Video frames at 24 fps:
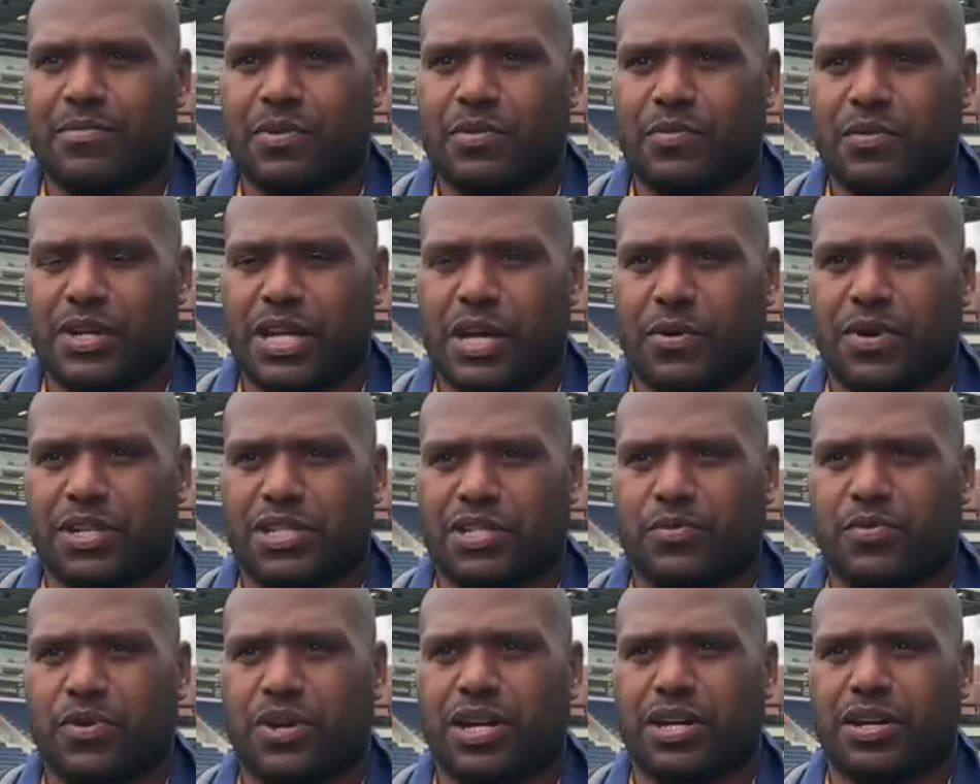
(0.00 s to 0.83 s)
We know what
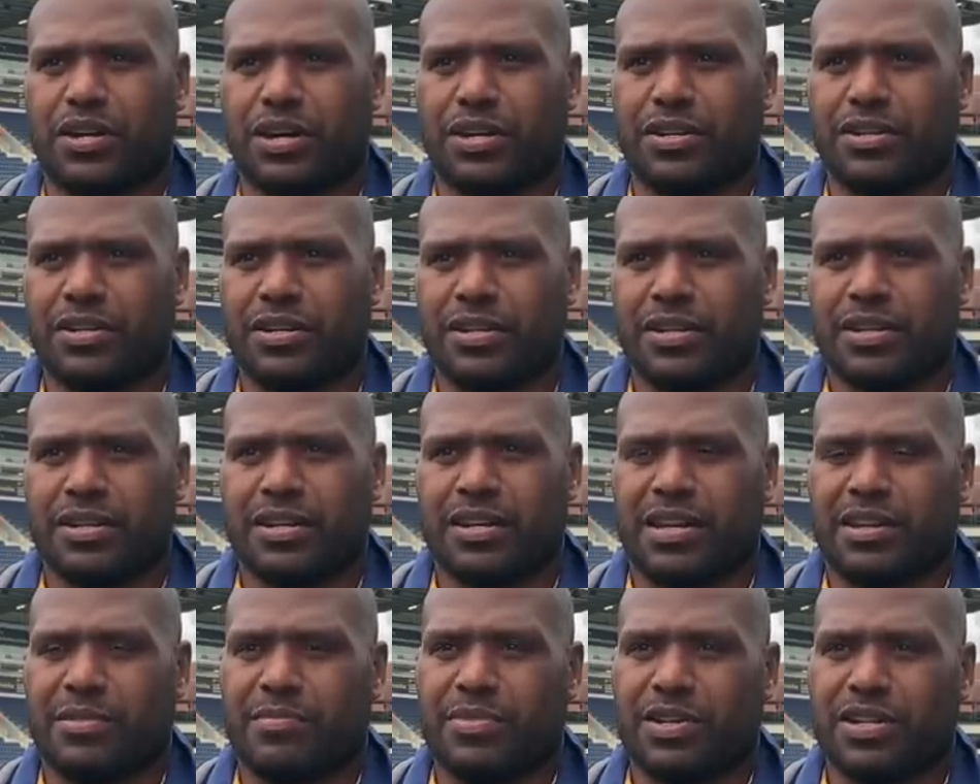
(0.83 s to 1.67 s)
to work on
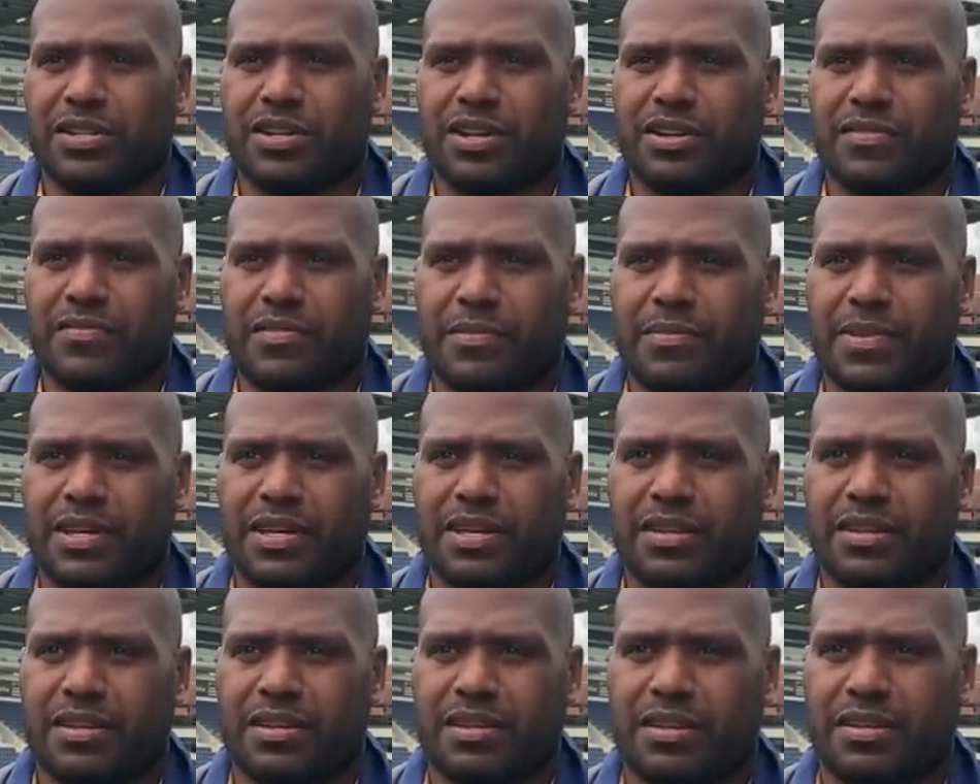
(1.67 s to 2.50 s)
and build on from
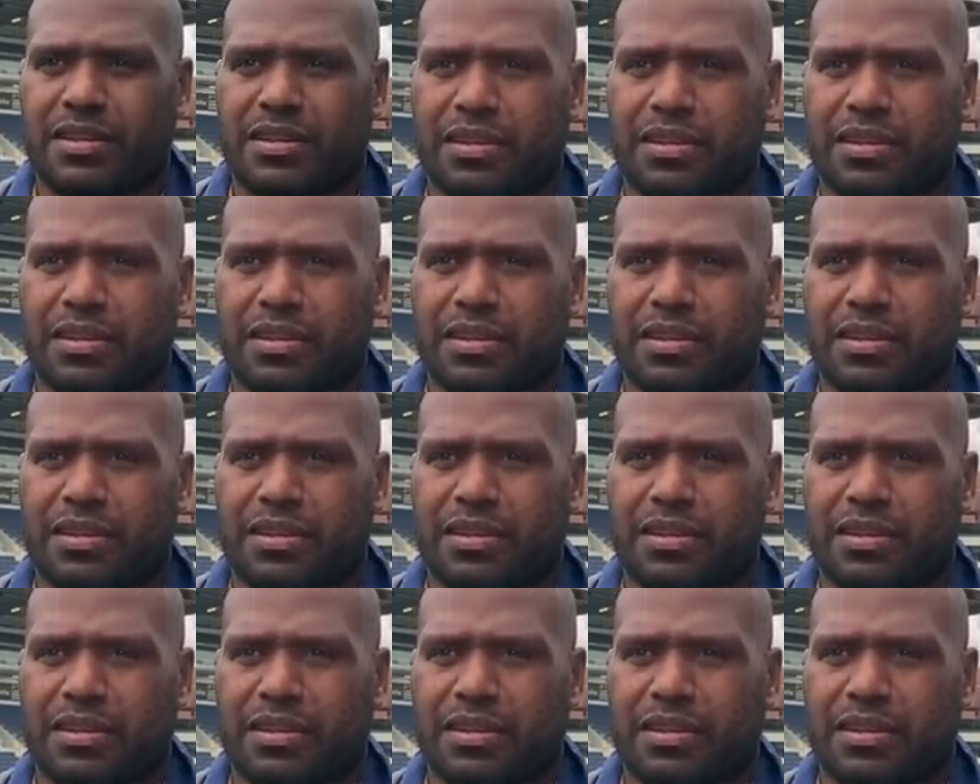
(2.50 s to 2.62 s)
there.